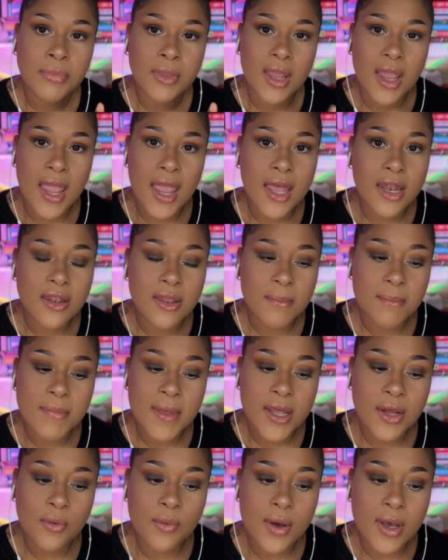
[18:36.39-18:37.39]
and the
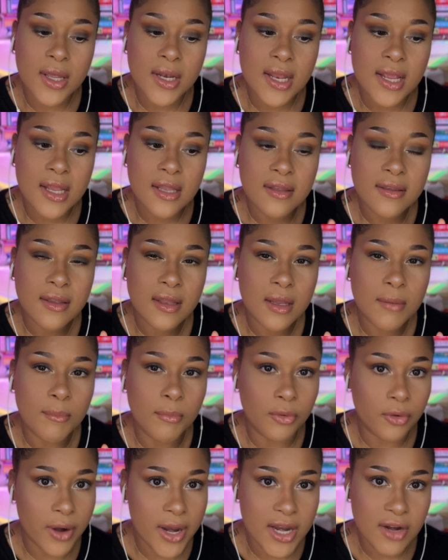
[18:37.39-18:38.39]
big one is
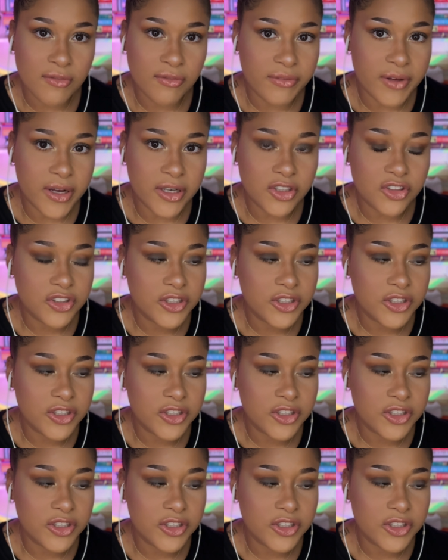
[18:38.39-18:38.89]
brain function,